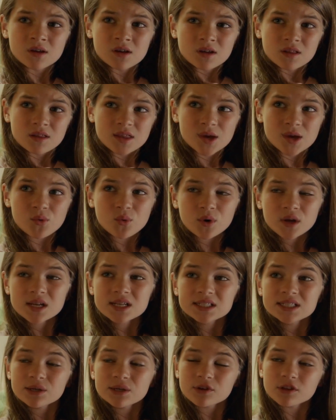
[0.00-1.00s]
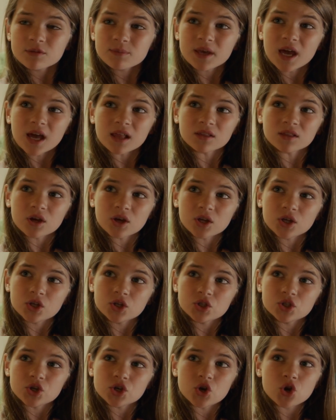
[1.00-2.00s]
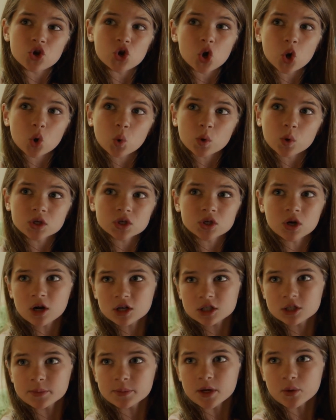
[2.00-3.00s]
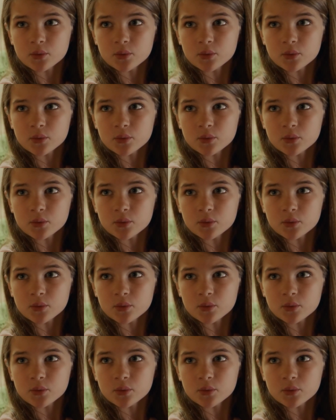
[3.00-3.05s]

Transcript: They wouldn't sit with me at lunch. No one talked to me at